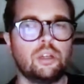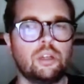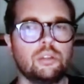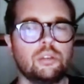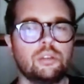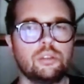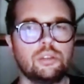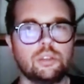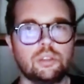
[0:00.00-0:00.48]

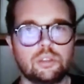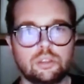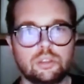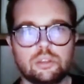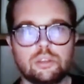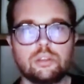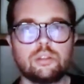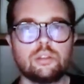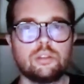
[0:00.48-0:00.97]

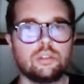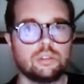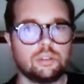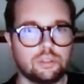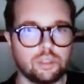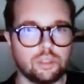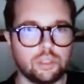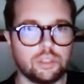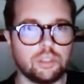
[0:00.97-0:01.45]

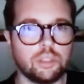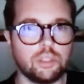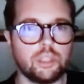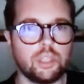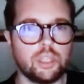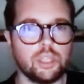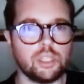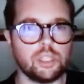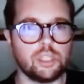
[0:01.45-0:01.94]
Certain
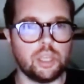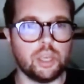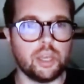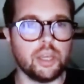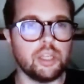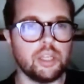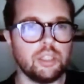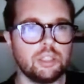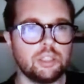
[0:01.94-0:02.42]
things,
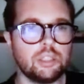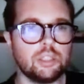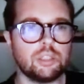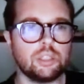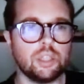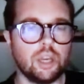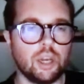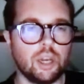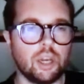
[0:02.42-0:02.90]
yes,
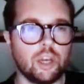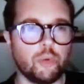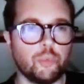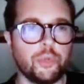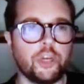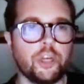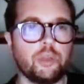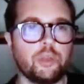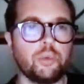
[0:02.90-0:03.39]

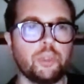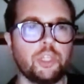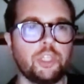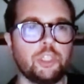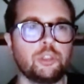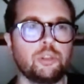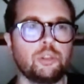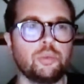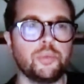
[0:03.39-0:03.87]
but with
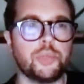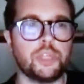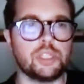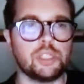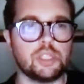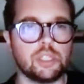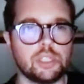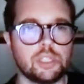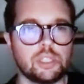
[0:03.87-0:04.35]
each new
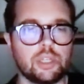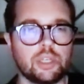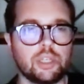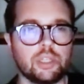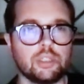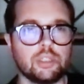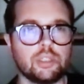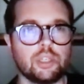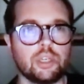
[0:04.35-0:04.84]
business, there
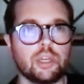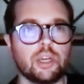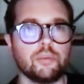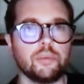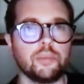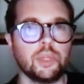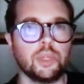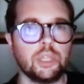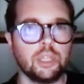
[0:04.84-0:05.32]

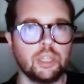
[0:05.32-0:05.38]
come,